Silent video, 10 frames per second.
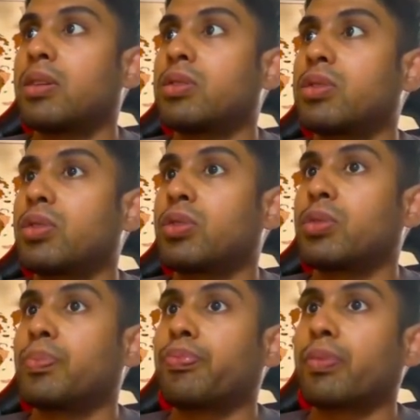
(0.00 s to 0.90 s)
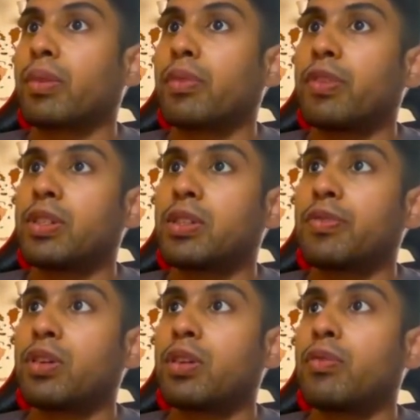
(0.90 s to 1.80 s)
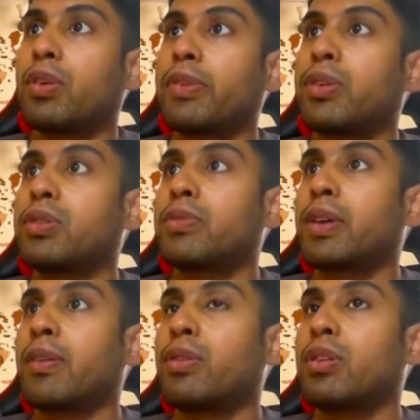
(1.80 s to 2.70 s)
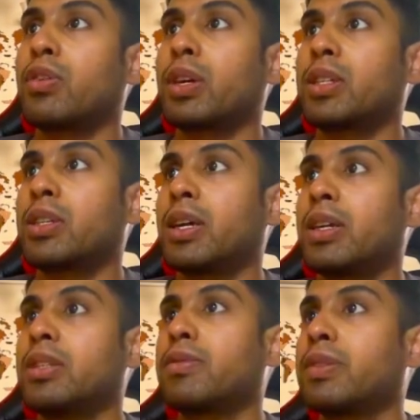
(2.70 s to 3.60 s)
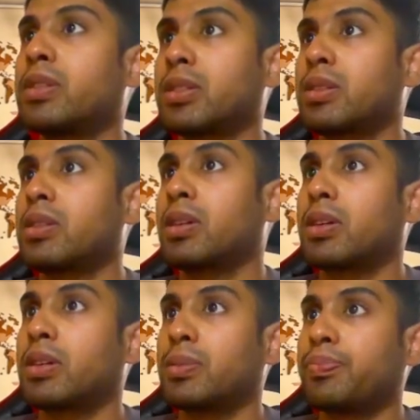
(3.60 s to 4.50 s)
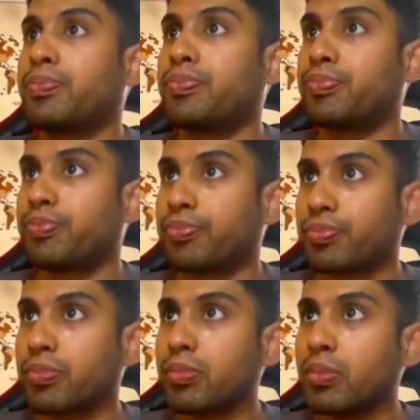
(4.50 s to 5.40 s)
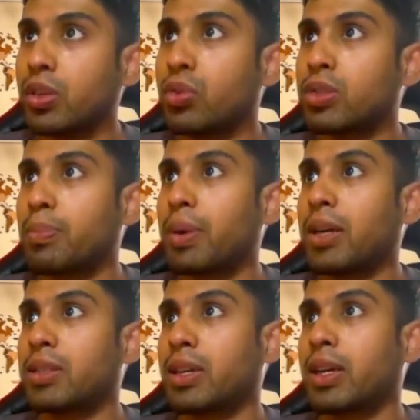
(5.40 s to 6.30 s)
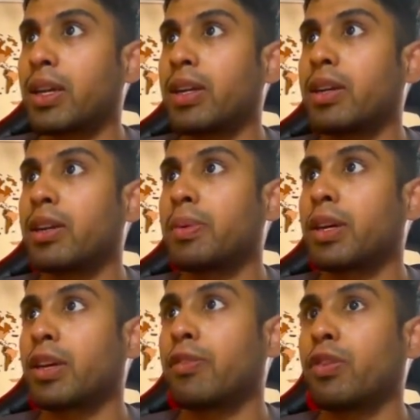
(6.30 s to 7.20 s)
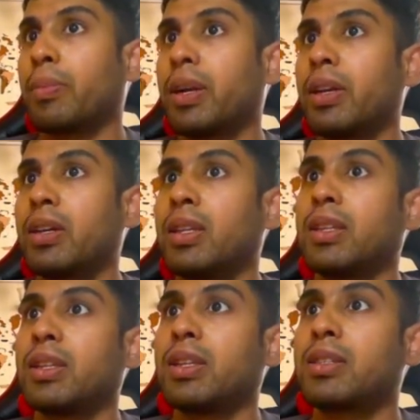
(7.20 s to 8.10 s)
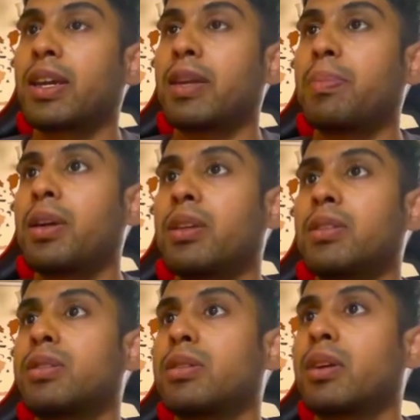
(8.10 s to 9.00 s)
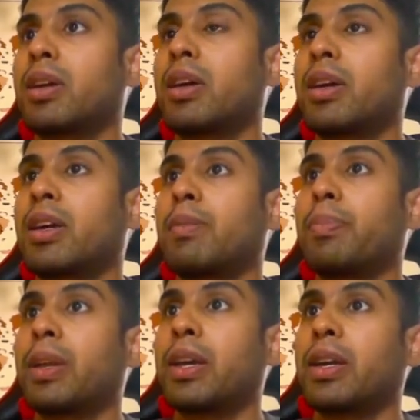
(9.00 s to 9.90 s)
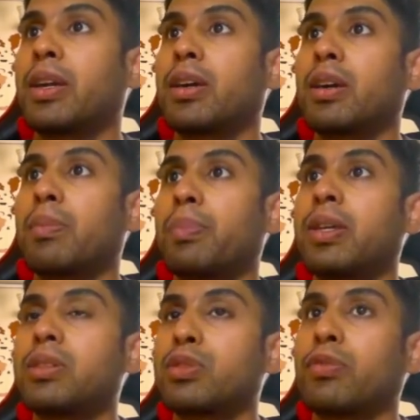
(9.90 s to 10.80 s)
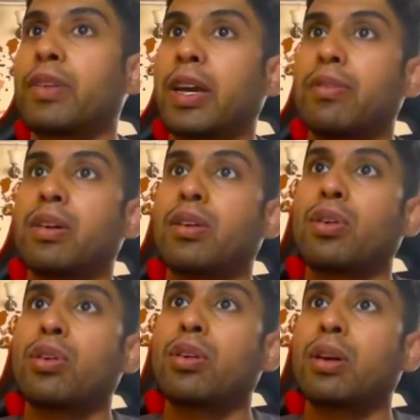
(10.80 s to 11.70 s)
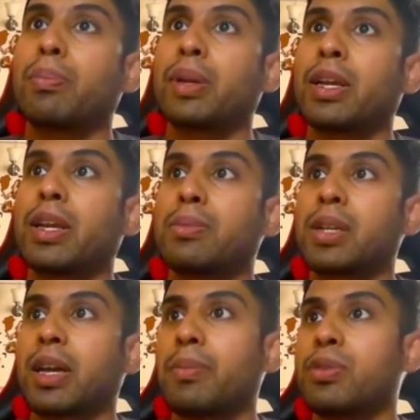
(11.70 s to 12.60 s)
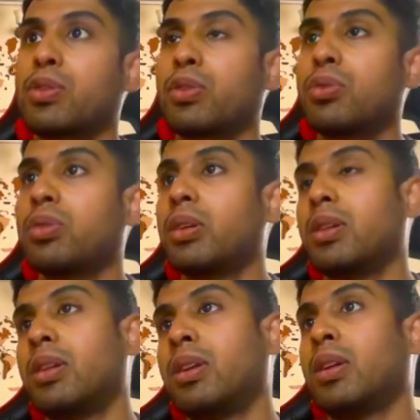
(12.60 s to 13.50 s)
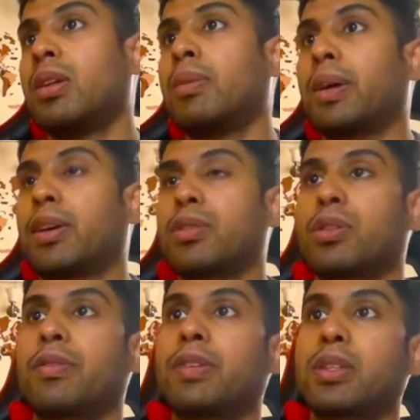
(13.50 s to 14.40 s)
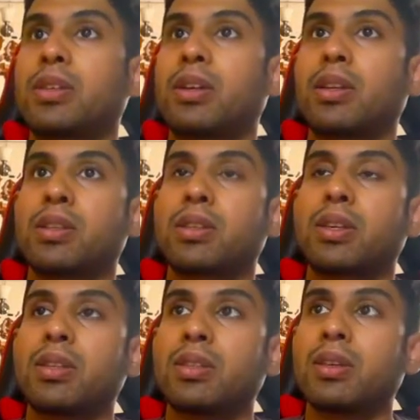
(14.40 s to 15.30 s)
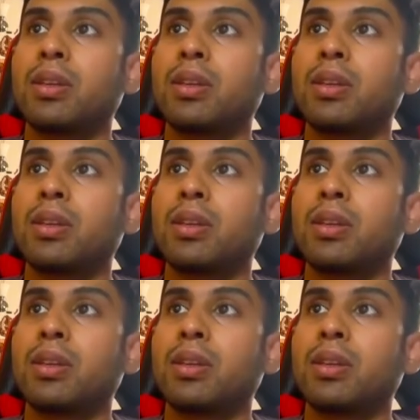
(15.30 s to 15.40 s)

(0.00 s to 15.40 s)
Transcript: So first of all, what we do is we have all the location IDs. We just do some parsing and get it in a particular format. Then the second part is regarding companies. So we have the raw company names like Amazon, Google, Microsoft, etc. in this case.